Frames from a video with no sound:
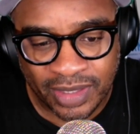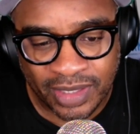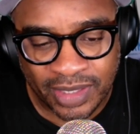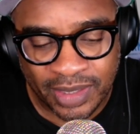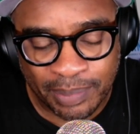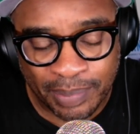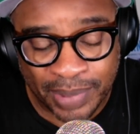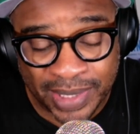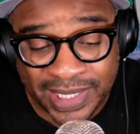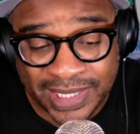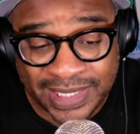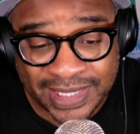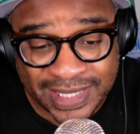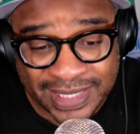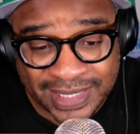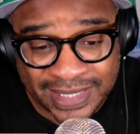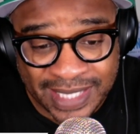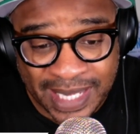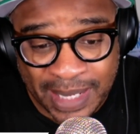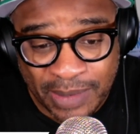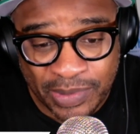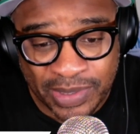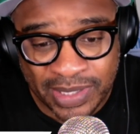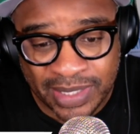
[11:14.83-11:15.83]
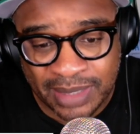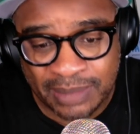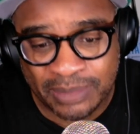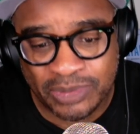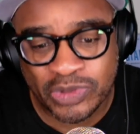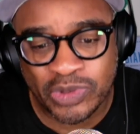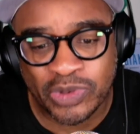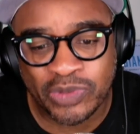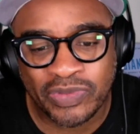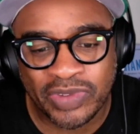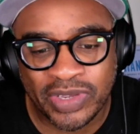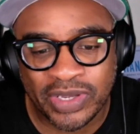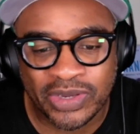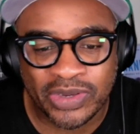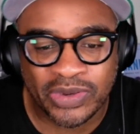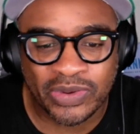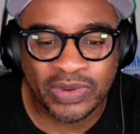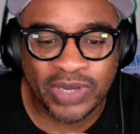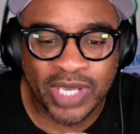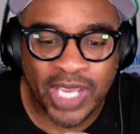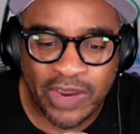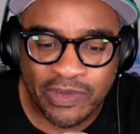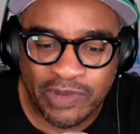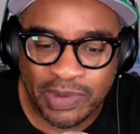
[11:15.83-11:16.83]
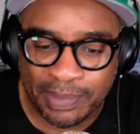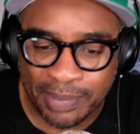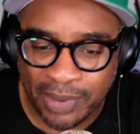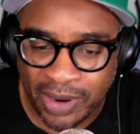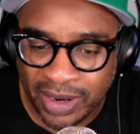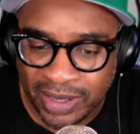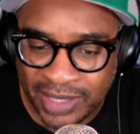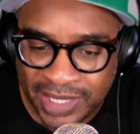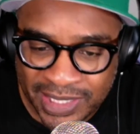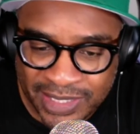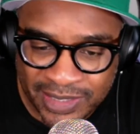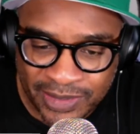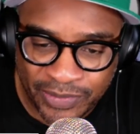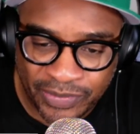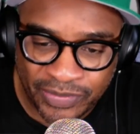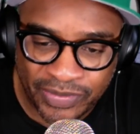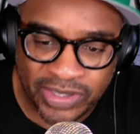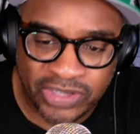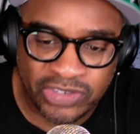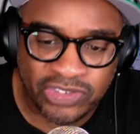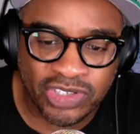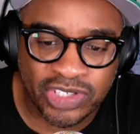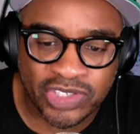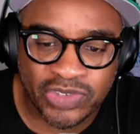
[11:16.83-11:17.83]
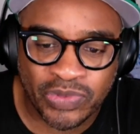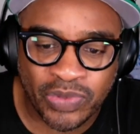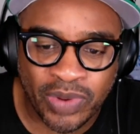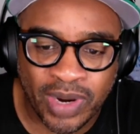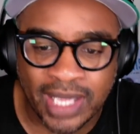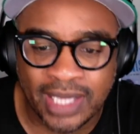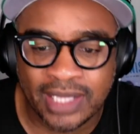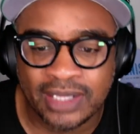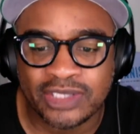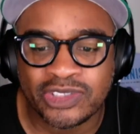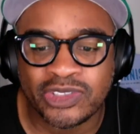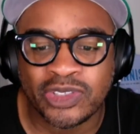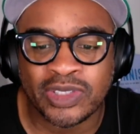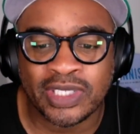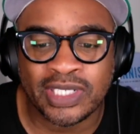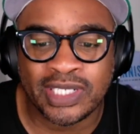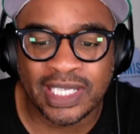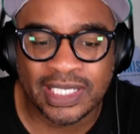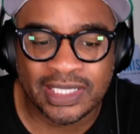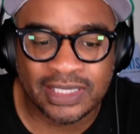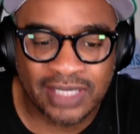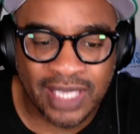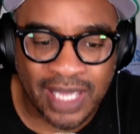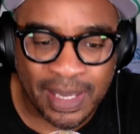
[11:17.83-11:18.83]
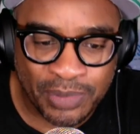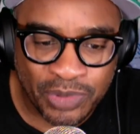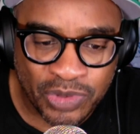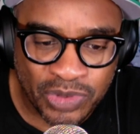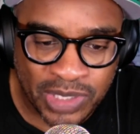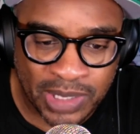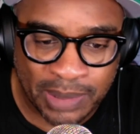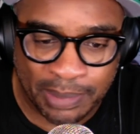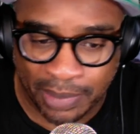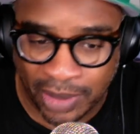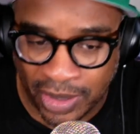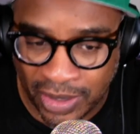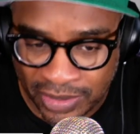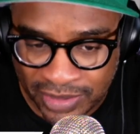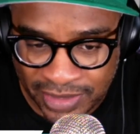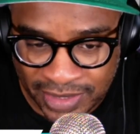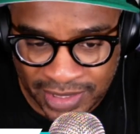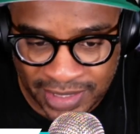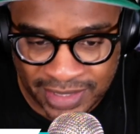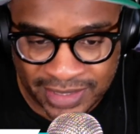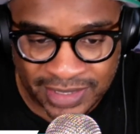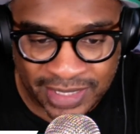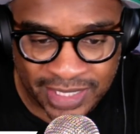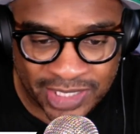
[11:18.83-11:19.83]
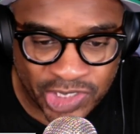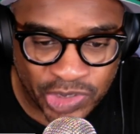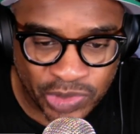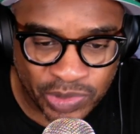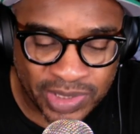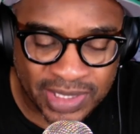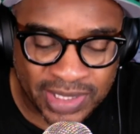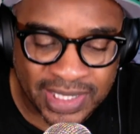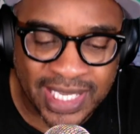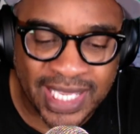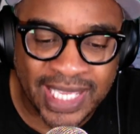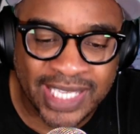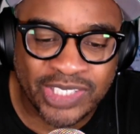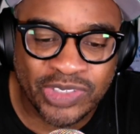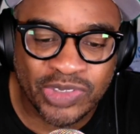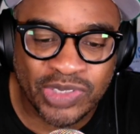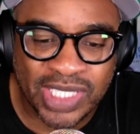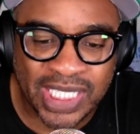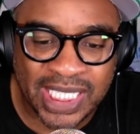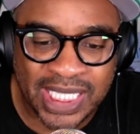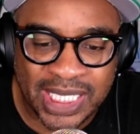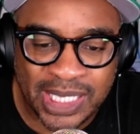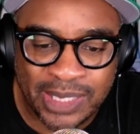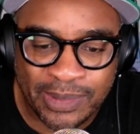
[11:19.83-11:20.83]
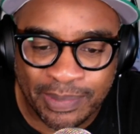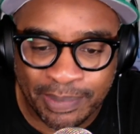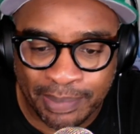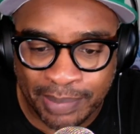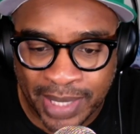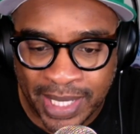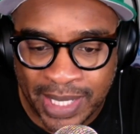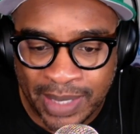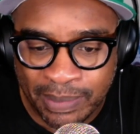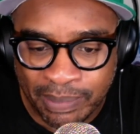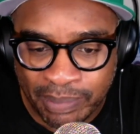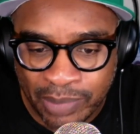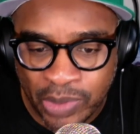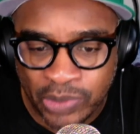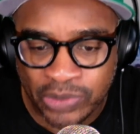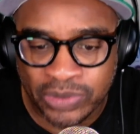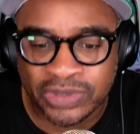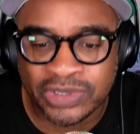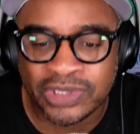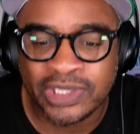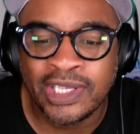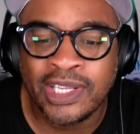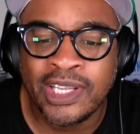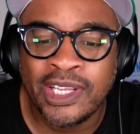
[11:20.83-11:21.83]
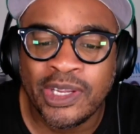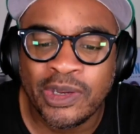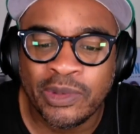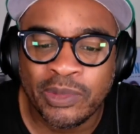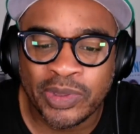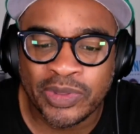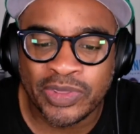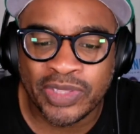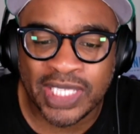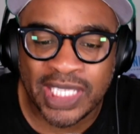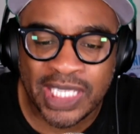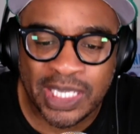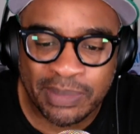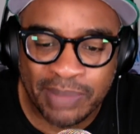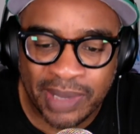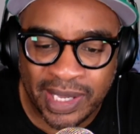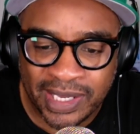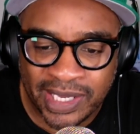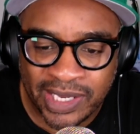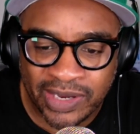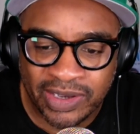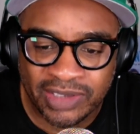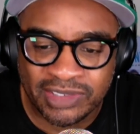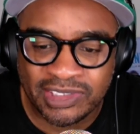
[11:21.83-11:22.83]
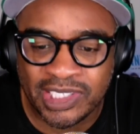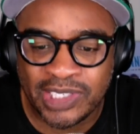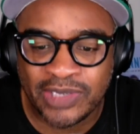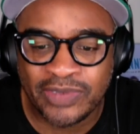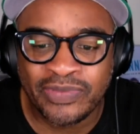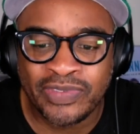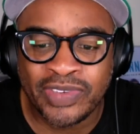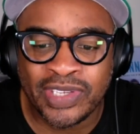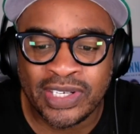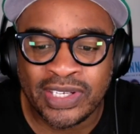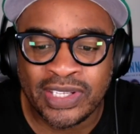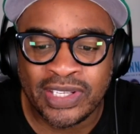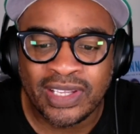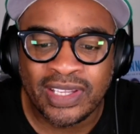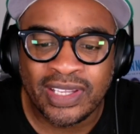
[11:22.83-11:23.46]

But it is the same when it comes to your vehicle. Every part needs to fit just right. So the next time you need parts and accessories, head to eBay Motors. With the eBay Guarantee Fit,